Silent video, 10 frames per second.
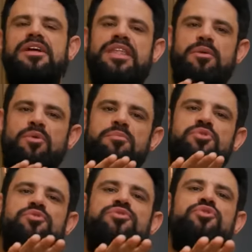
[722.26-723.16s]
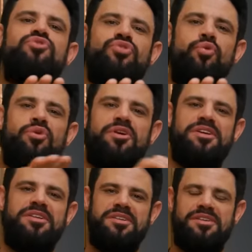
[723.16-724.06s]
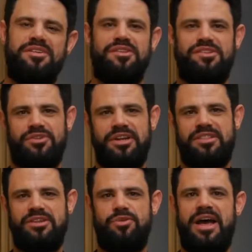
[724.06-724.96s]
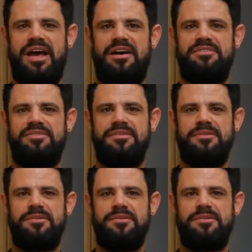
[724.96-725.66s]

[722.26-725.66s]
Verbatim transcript: that will move you toward the strength that you have.